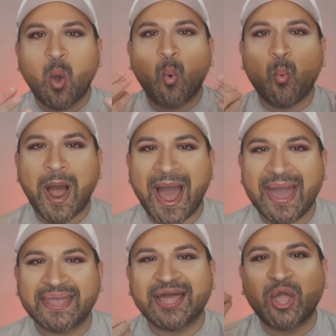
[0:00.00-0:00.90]

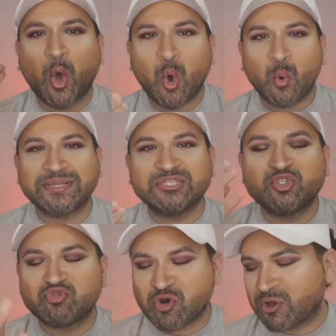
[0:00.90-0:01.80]
why did I always
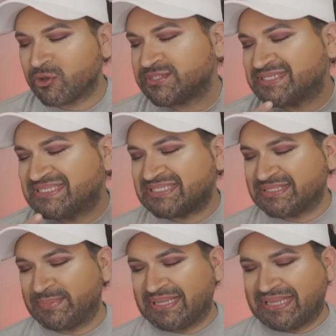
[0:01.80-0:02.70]
struggle to
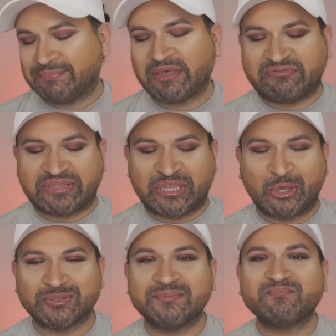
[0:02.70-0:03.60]
speak in my
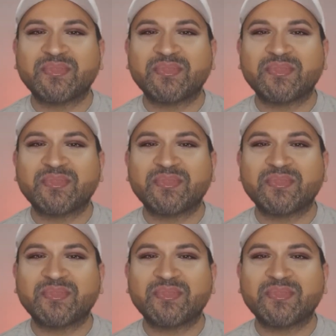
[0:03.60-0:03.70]
videos.